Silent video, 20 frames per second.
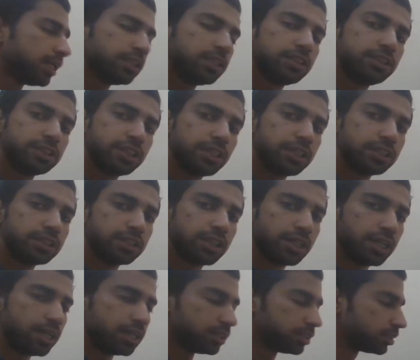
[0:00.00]
change
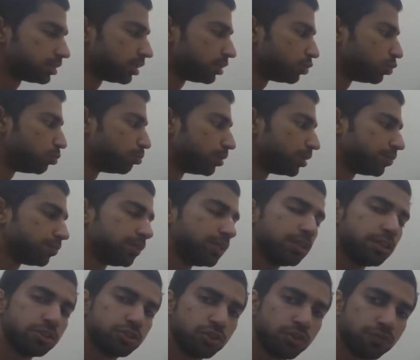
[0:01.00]
against the two
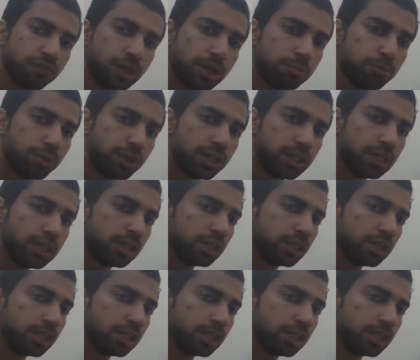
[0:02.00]
midfielders of Napoli.